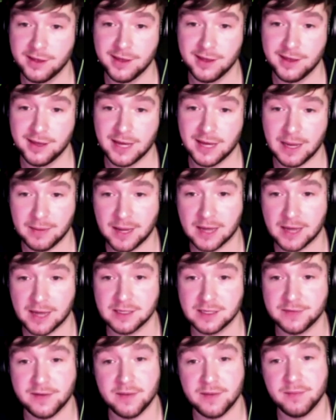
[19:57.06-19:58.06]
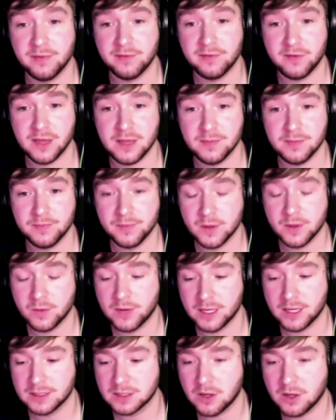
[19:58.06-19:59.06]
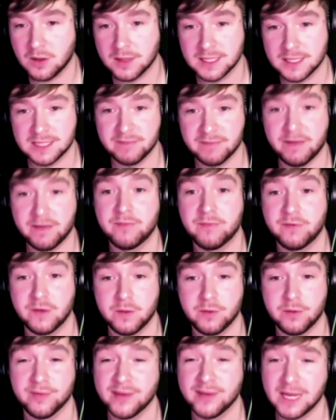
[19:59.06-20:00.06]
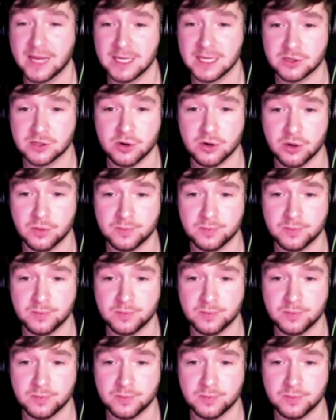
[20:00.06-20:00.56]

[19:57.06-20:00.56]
adaptive empathy, whereas cognitive empathy would really struggle.